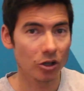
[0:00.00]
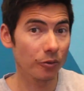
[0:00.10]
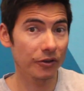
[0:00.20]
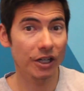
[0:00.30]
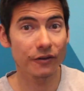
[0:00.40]

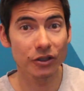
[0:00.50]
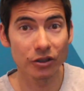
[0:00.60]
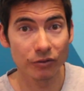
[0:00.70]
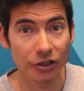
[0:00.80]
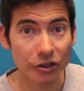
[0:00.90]
hopefully have a
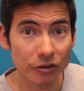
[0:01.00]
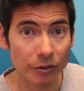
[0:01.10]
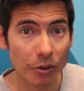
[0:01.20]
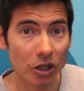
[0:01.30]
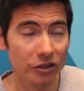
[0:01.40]
good
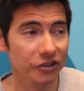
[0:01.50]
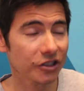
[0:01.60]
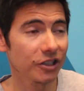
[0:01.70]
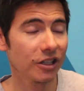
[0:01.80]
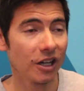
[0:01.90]
return
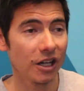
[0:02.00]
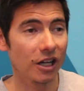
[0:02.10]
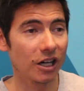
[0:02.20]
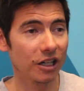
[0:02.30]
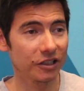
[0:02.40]
policy
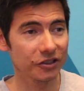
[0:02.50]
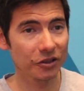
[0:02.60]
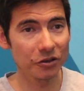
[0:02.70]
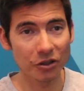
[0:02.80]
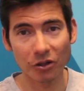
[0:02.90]
uh,
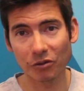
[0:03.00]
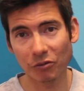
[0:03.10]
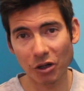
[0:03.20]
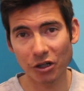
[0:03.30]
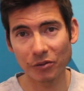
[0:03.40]
so you
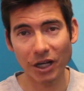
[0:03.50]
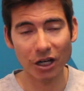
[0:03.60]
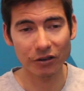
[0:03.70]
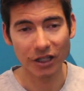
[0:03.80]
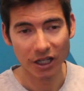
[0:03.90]
don't wear them
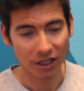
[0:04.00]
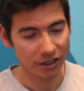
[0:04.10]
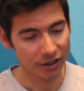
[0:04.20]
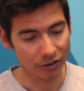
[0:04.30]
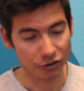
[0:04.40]
out
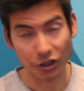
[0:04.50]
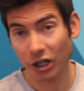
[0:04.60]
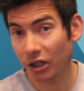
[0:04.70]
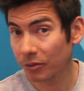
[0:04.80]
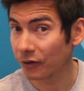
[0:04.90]
you know,
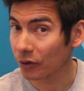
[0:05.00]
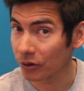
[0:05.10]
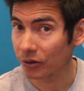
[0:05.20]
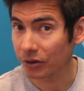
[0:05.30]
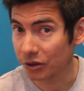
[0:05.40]
try on
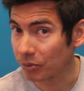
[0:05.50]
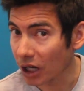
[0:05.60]
before you